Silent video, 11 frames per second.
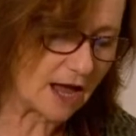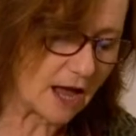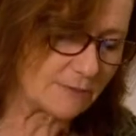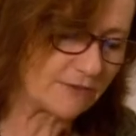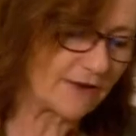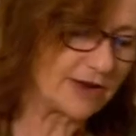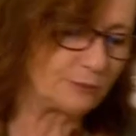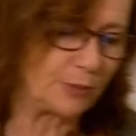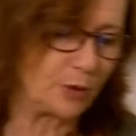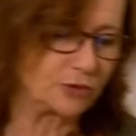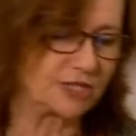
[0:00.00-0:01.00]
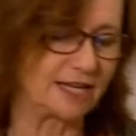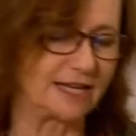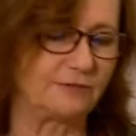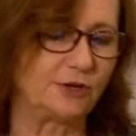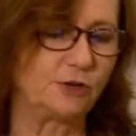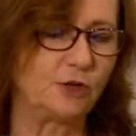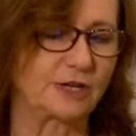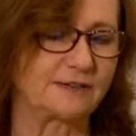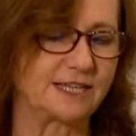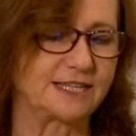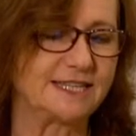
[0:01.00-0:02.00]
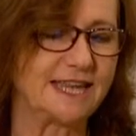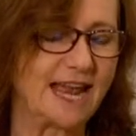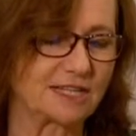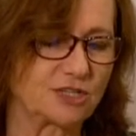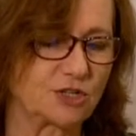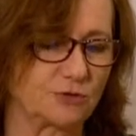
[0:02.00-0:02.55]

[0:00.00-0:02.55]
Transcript: very importantly, if you look at this next